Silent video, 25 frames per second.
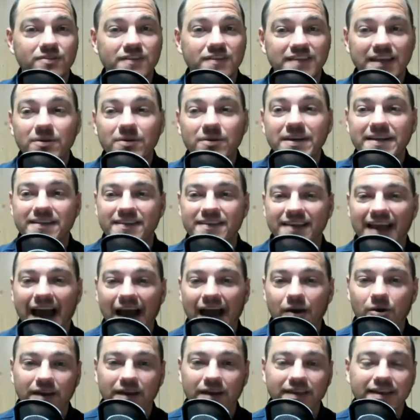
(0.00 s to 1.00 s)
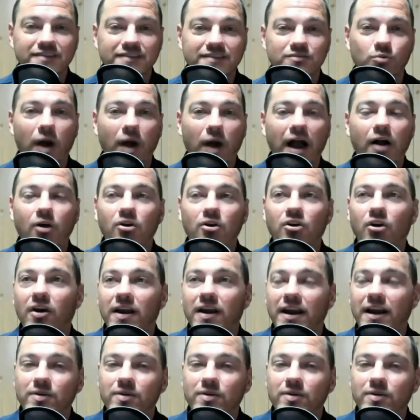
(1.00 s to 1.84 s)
Sealy is a guy who I think is a wild card.